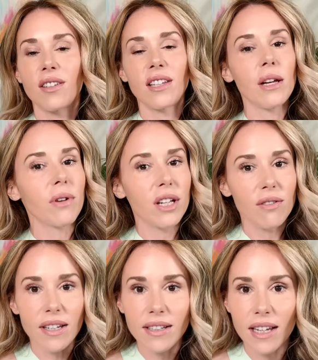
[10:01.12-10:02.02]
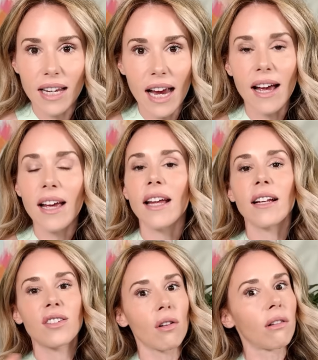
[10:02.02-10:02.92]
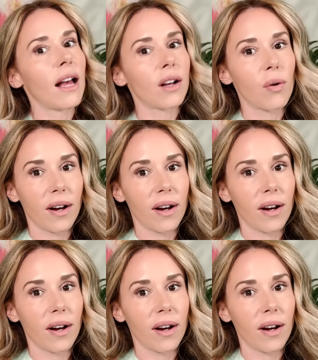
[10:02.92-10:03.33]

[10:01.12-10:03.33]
see what you need to get, and it's a lot